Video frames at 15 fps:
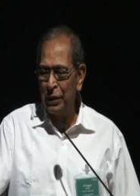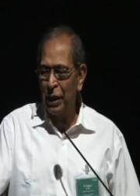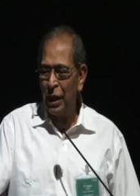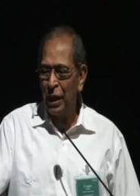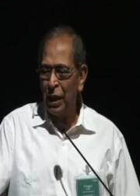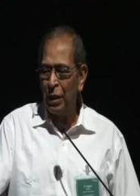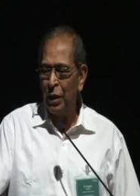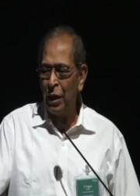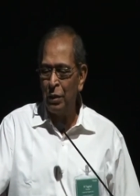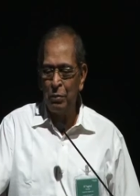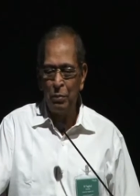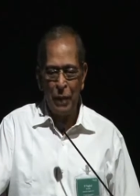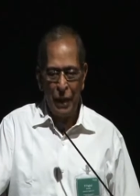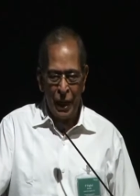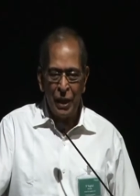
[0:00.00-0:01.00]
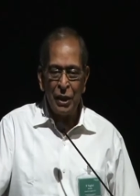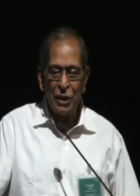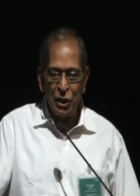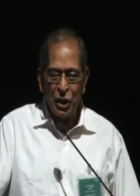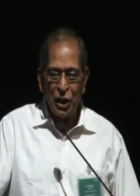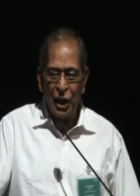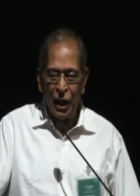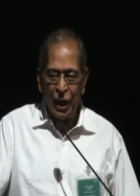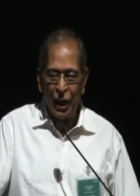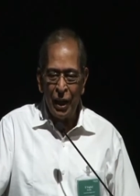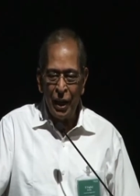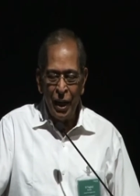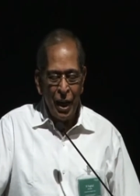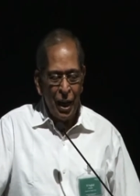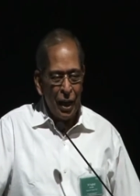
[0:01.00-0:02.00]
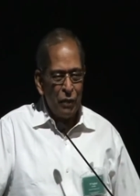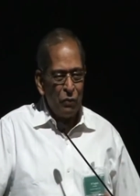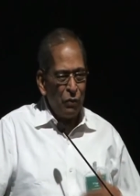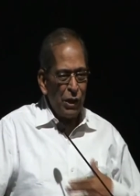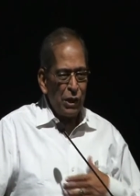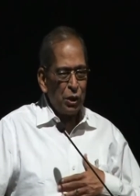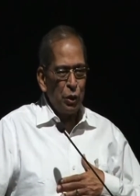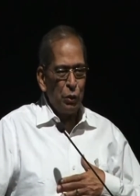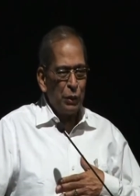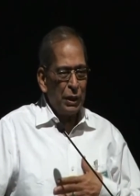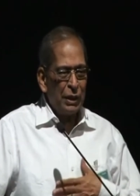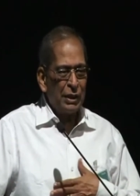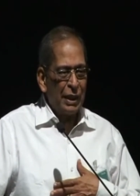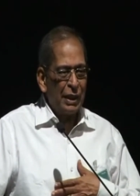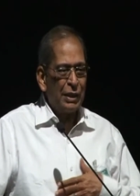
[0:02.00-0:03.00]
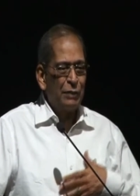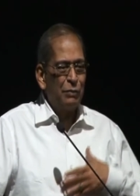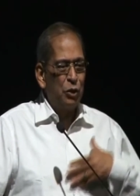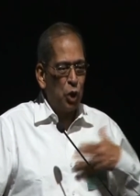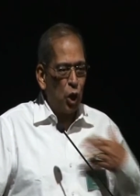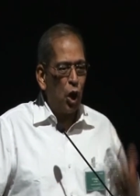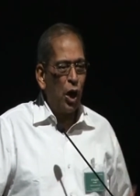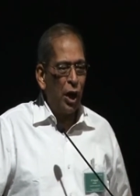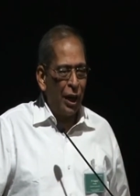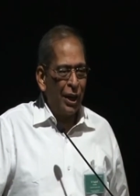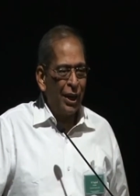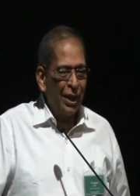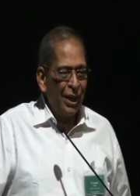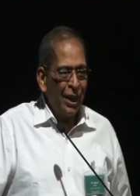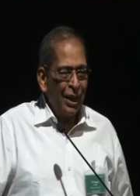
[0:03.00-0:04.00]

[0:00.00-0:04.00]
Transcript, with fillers: uh, marine engineering, it fills you with a sense of joy